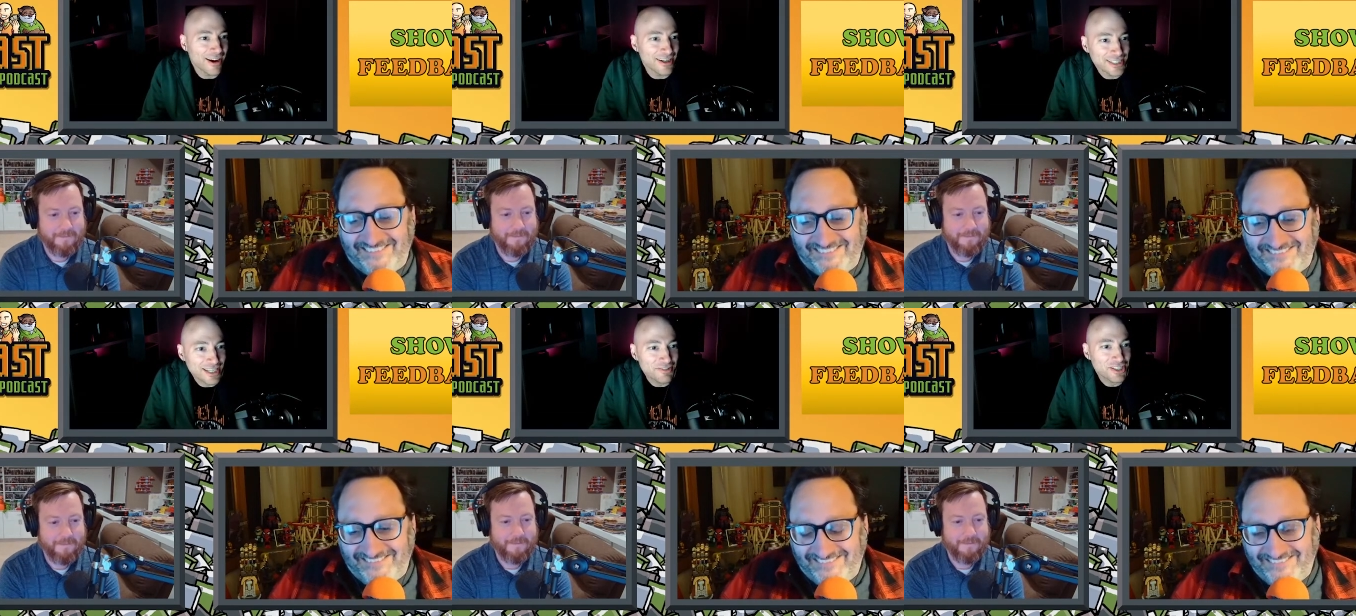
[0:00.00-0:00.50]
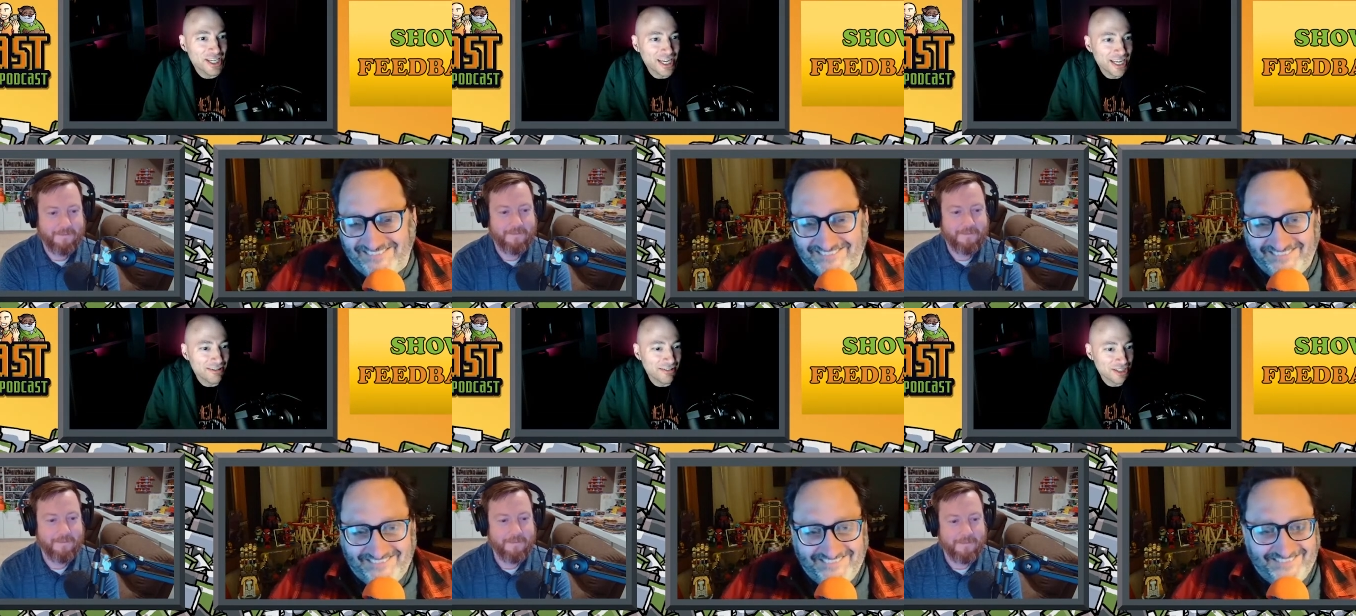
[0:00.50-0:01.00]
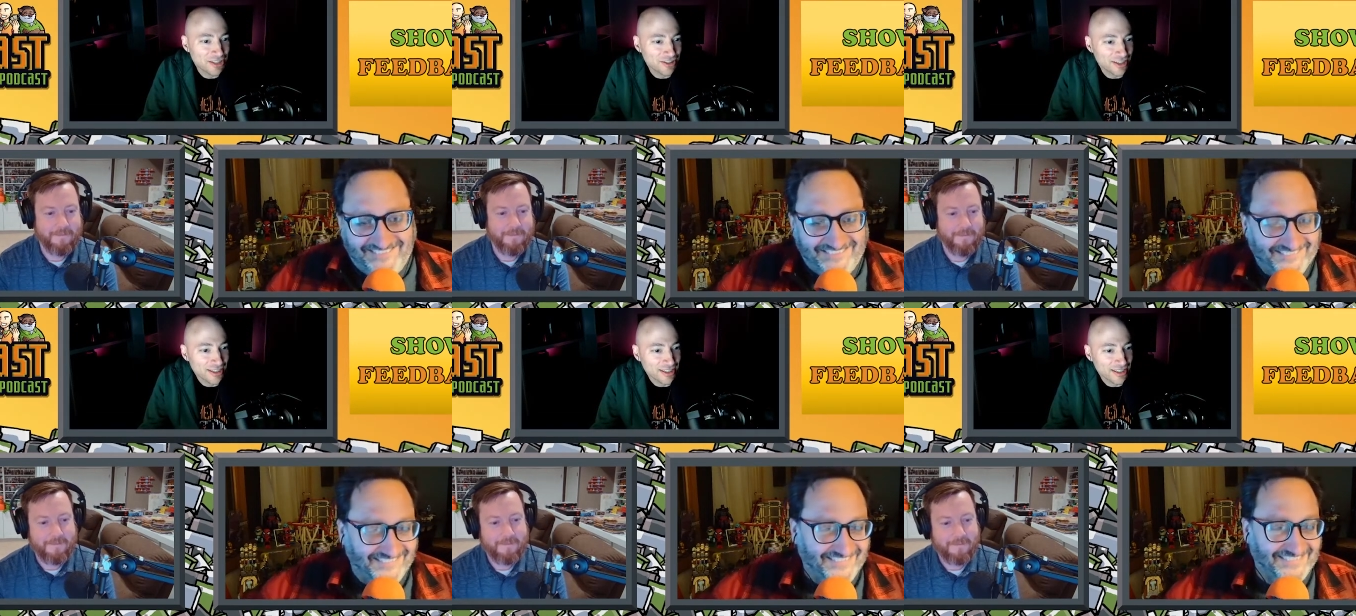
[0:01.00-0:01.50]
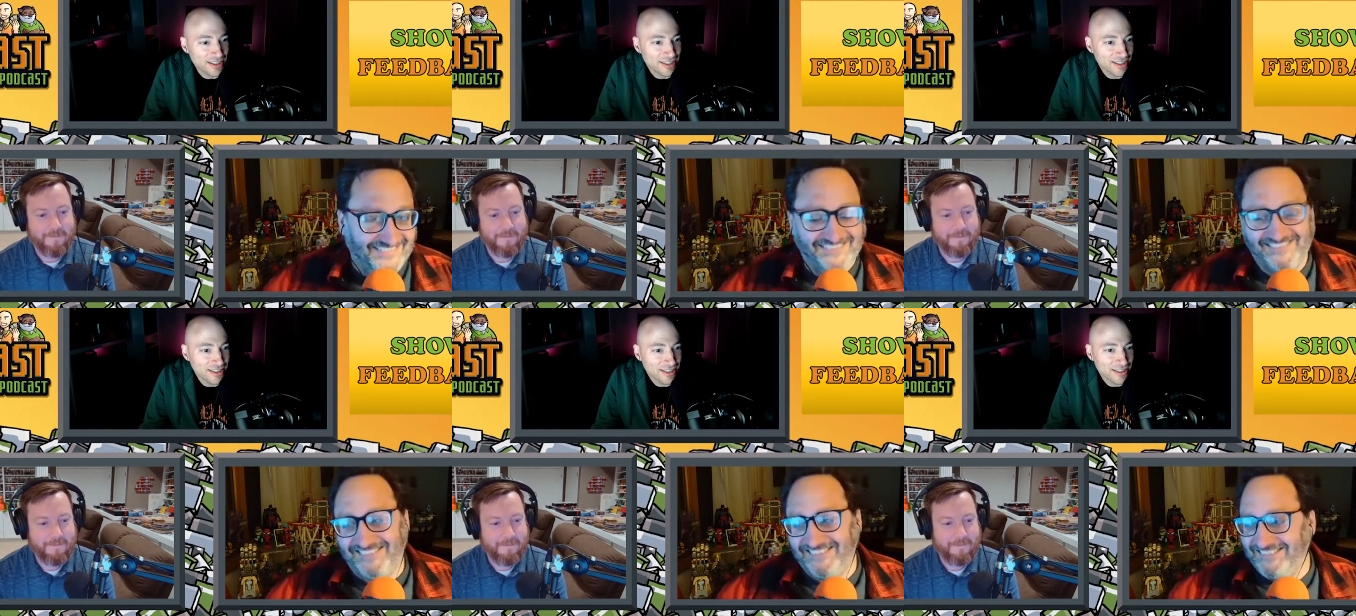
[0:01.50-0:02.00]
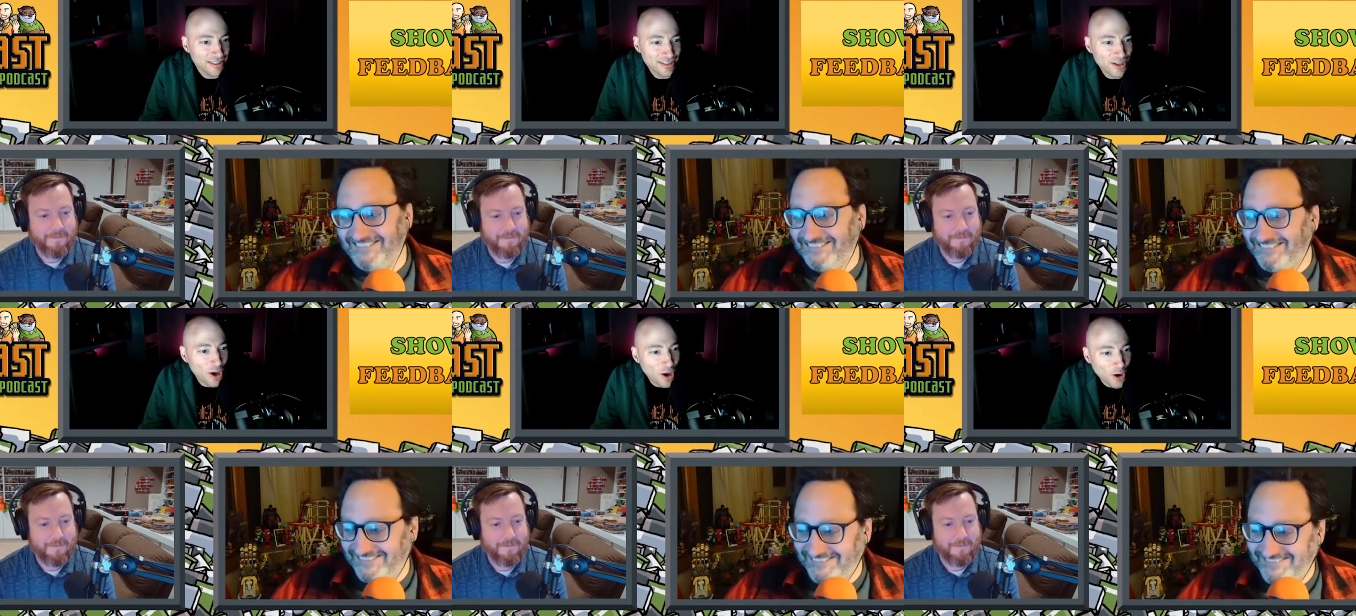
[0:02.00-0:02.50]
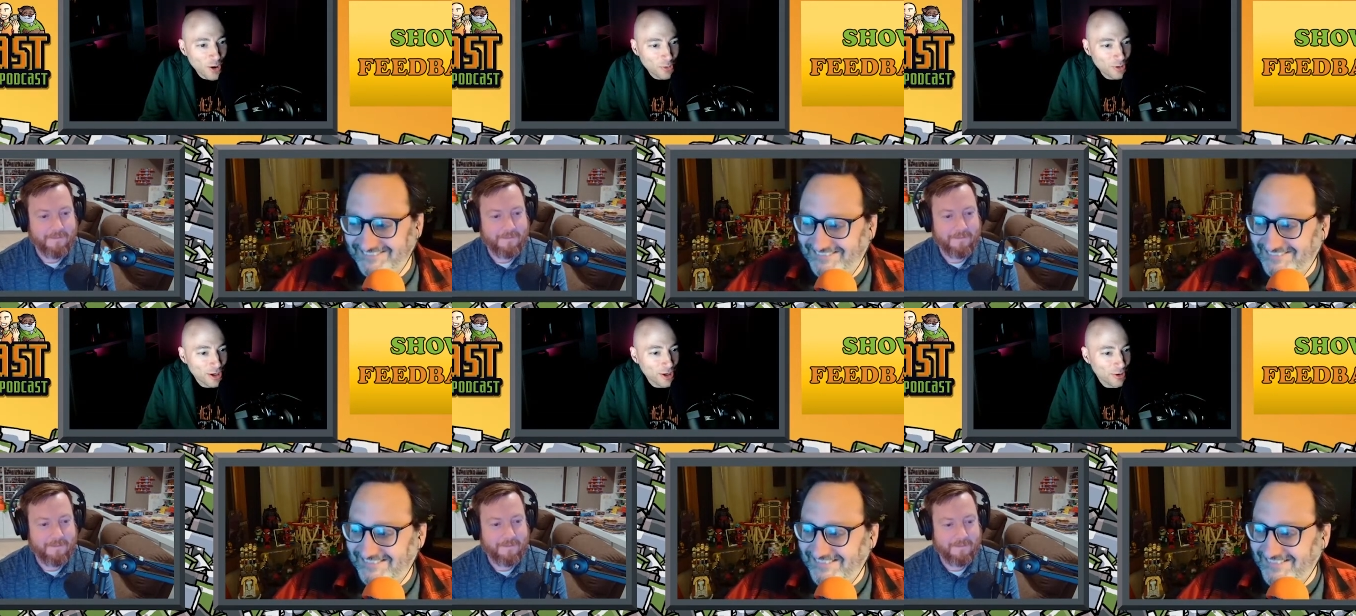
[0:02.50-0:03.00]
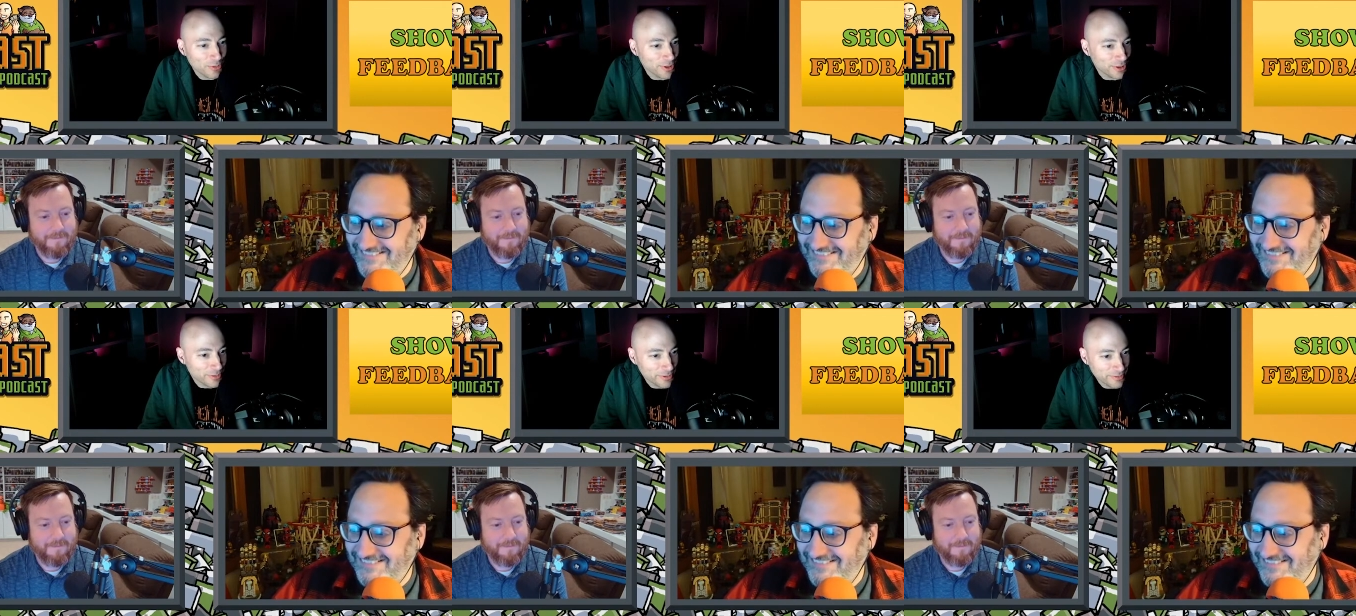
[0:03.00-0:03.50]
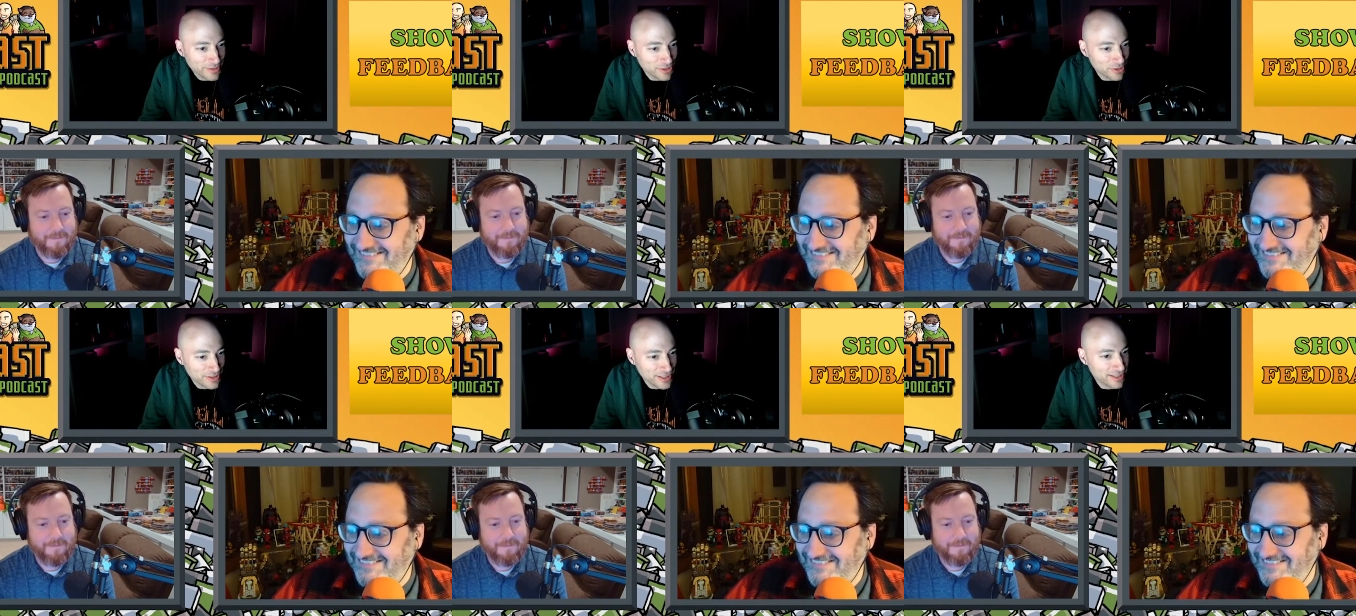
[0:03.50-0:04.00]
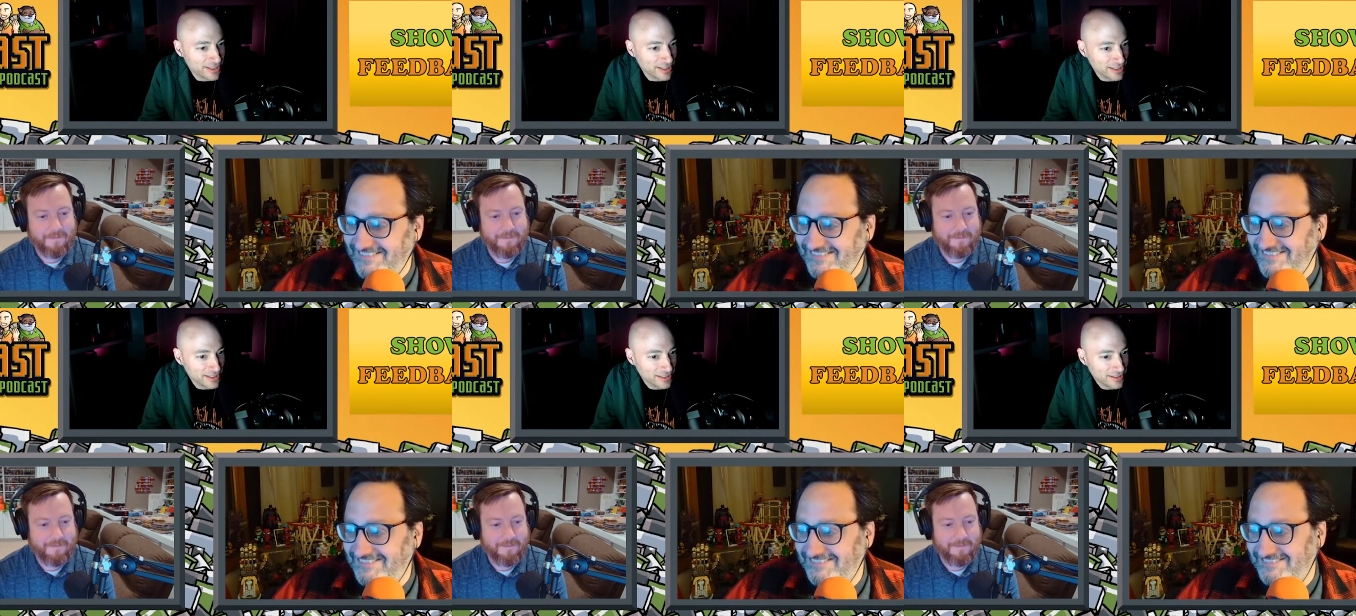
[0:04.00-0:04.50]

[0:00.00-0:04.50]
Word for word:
Speaker 1: Chef chain restaurant. No, no, no. There is no such thing.